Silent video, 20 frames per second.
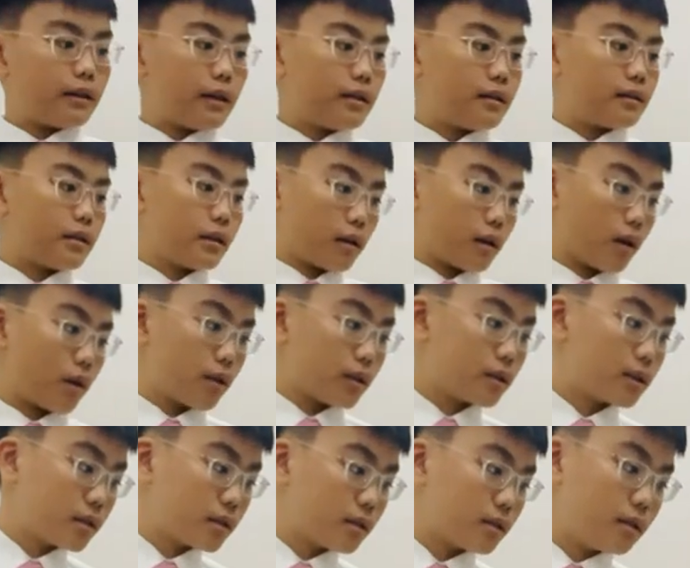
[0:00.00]
the
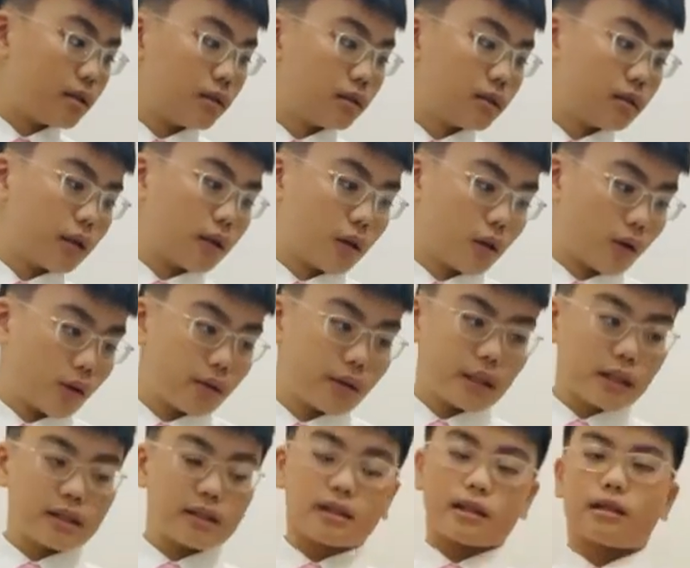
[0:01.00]

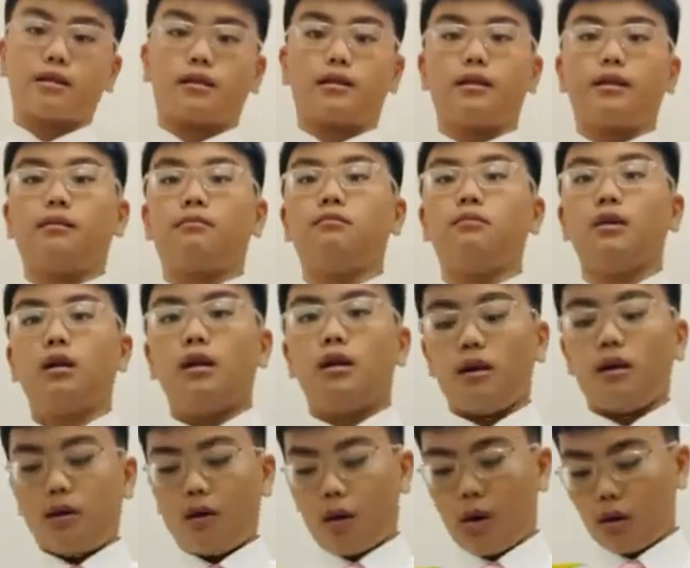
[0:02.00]
security system
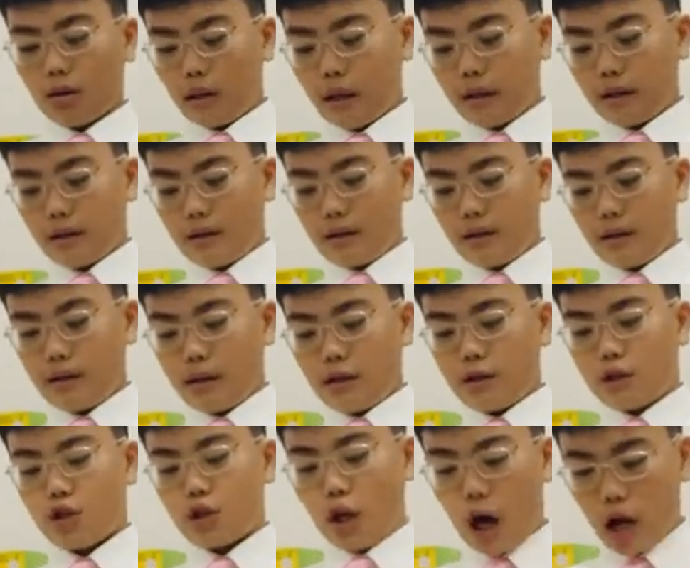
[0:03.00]
or like the
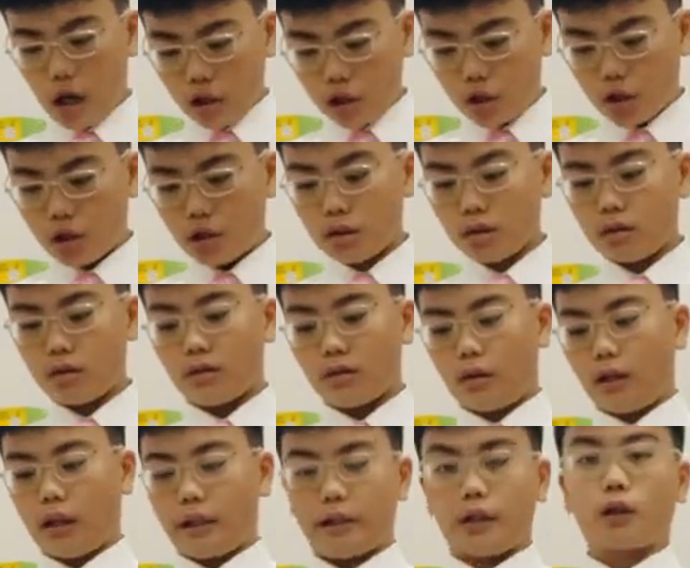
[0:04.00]
judge,
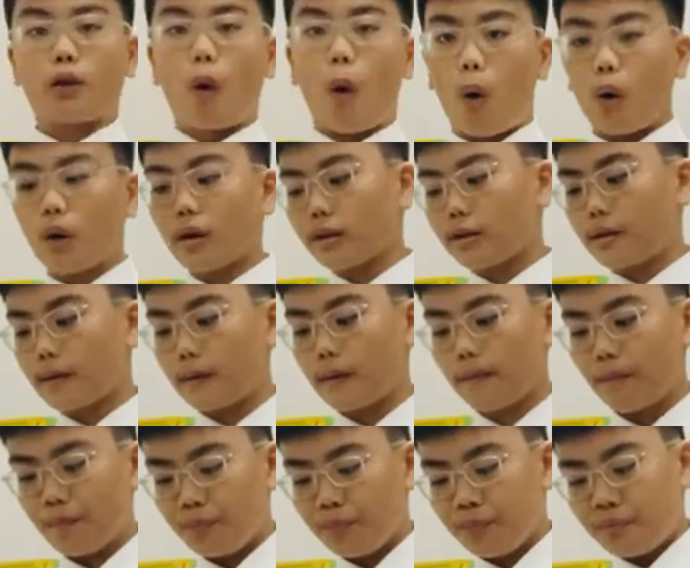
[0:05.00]
like the court.
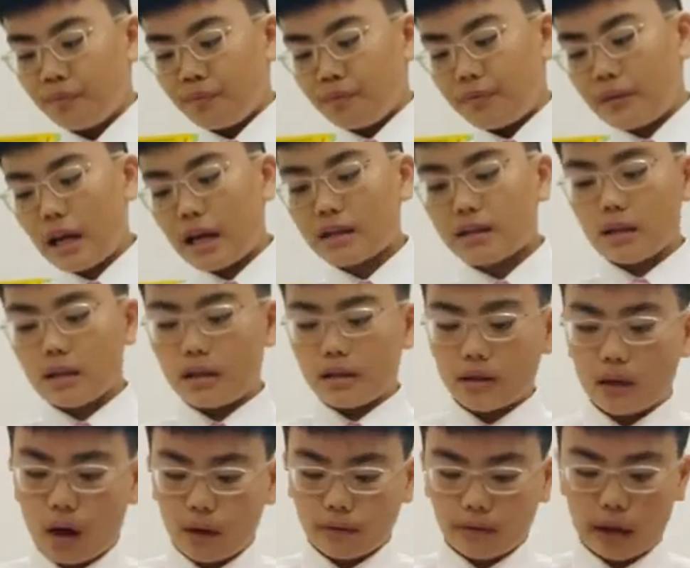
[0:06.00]
Next is
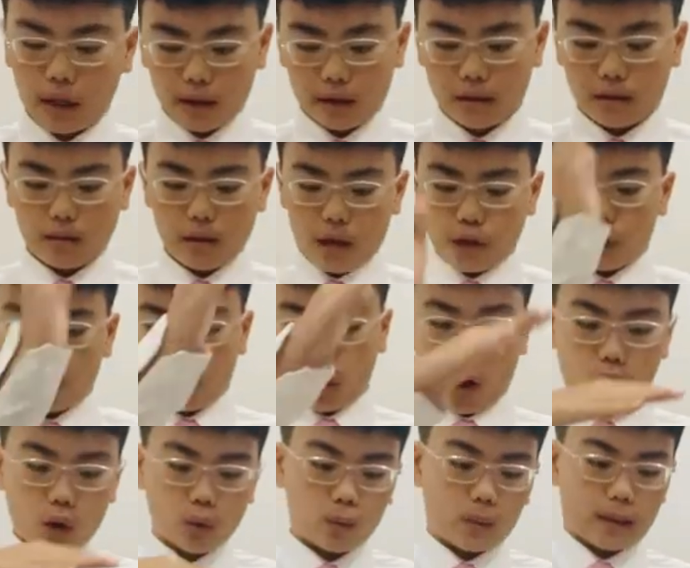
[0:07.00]
of like a
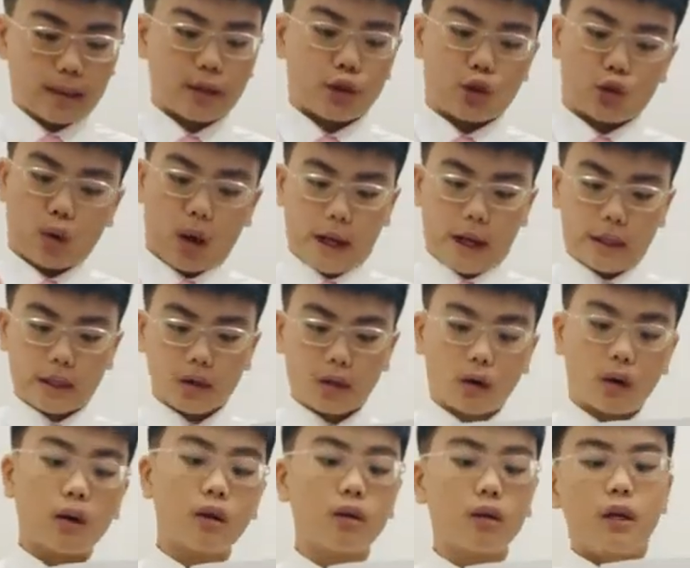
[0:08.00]
chart with a
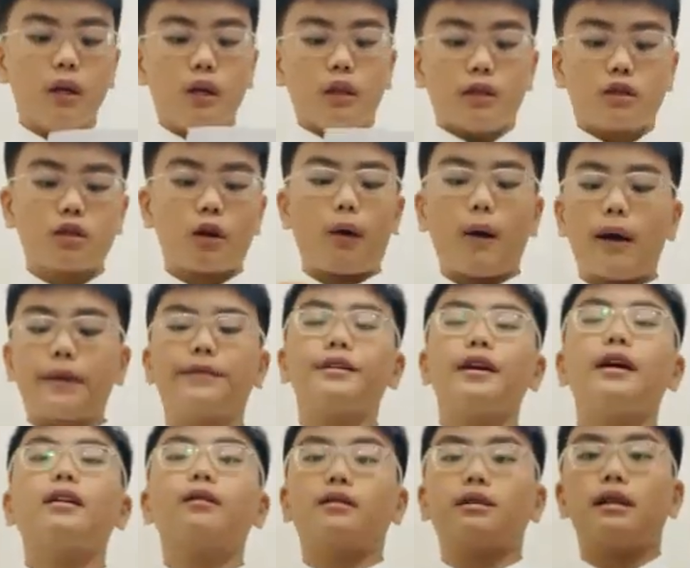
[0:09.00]
triangle. So I
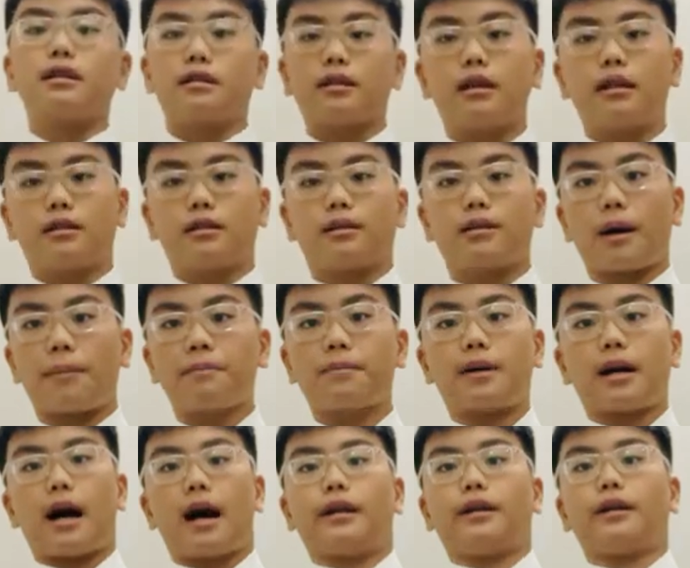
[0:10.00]
think this is some
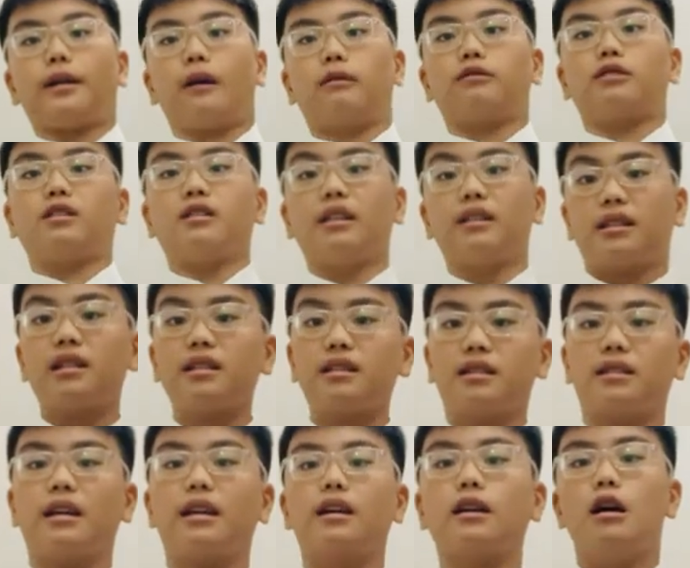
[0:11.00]
kind of
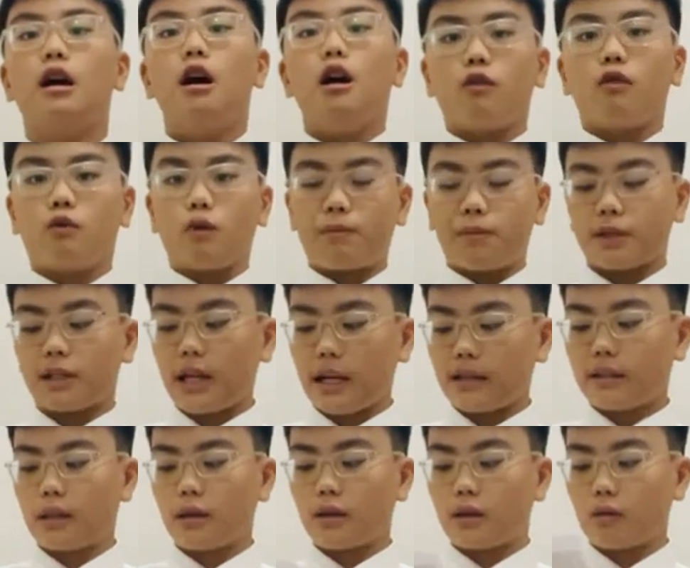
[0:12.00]
statistic
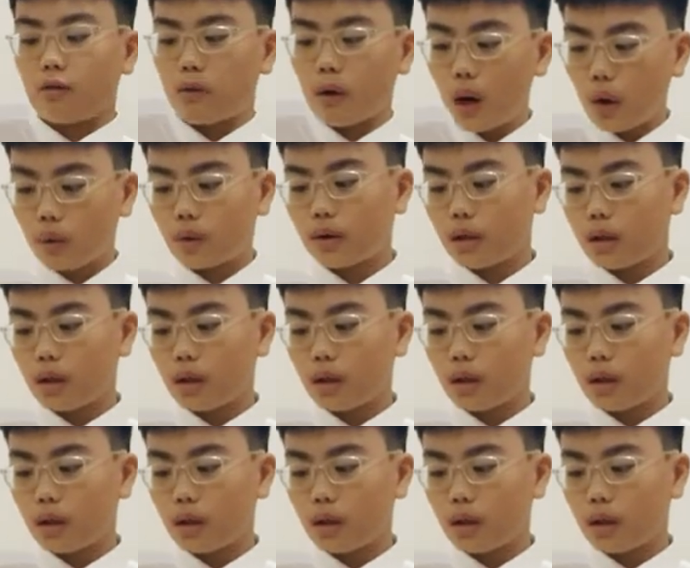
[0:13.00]
representing growth.